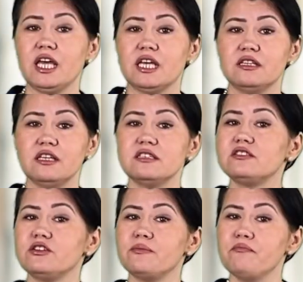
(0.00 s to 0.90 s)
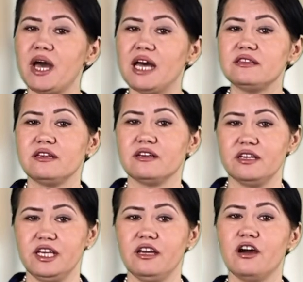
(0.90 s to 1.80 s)
this
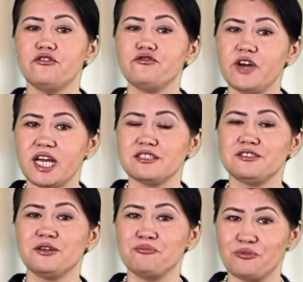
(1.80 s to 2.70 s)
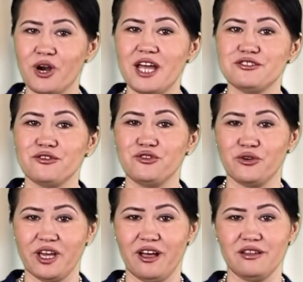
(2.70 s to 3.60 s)
dramatically affects the price of your
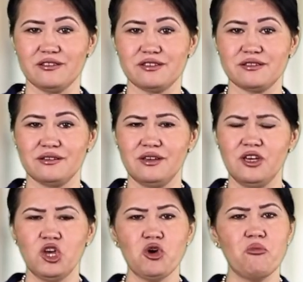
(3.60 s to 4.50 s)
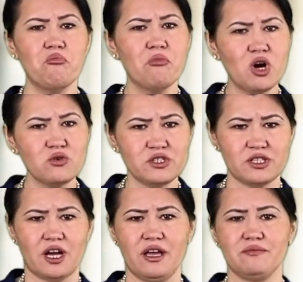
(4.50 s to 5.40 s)
health. Most
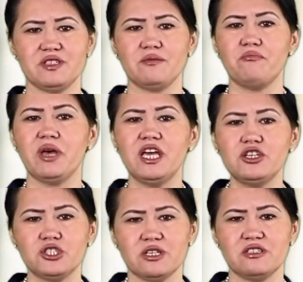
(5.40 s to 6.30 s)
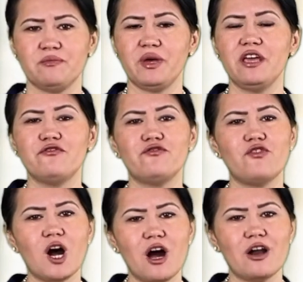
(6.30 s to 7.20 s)
times, patients pay
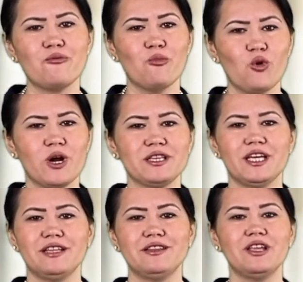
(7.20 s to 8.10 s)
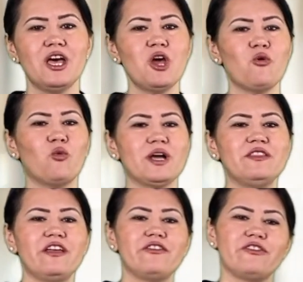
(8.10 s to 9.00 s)
far more than what
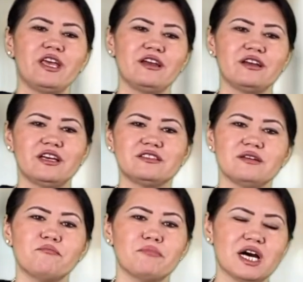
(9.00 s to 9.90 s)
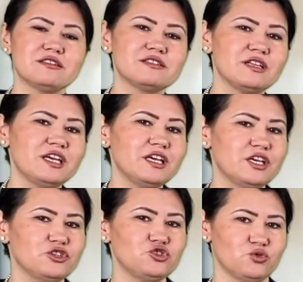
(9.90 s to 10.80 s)
they think is a monthly
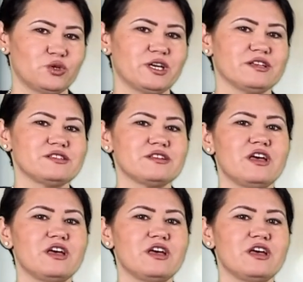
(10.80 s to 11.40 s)
insurance